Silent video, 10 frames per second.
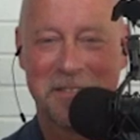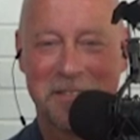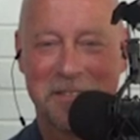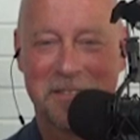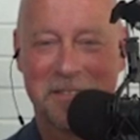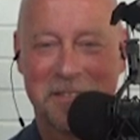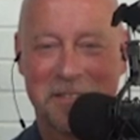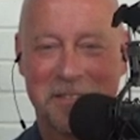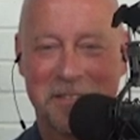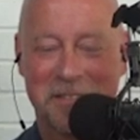
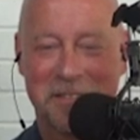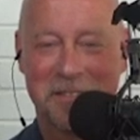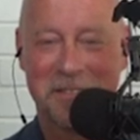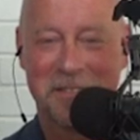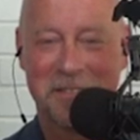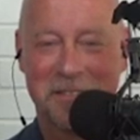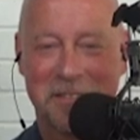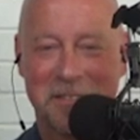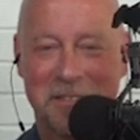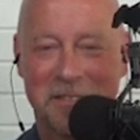
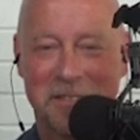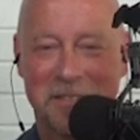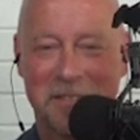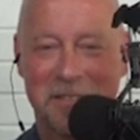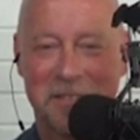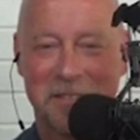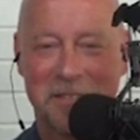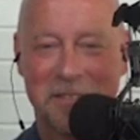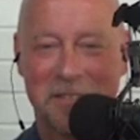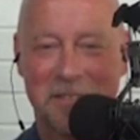
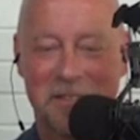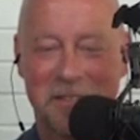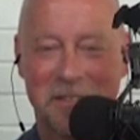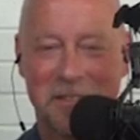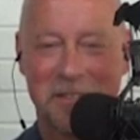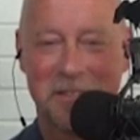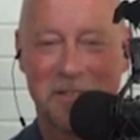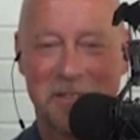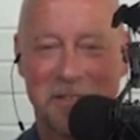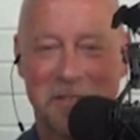
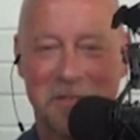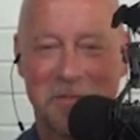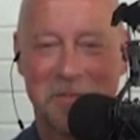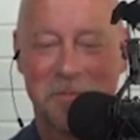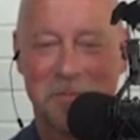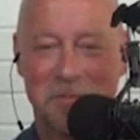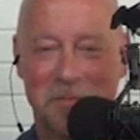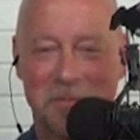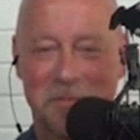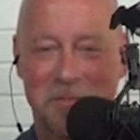
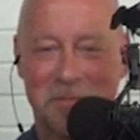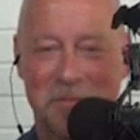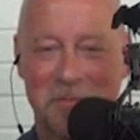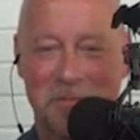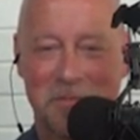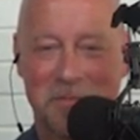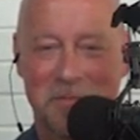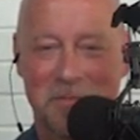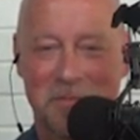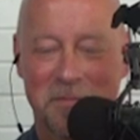
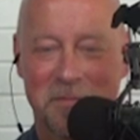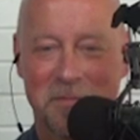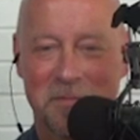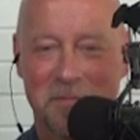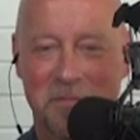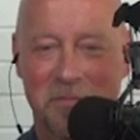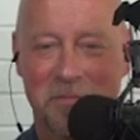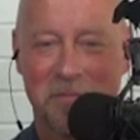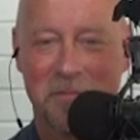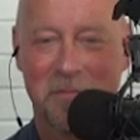
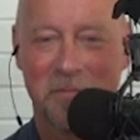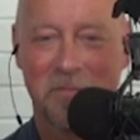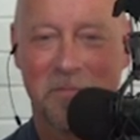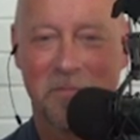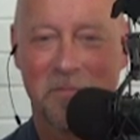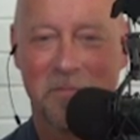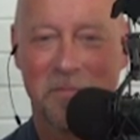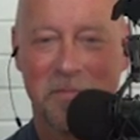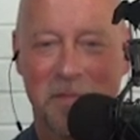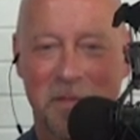(not speaking)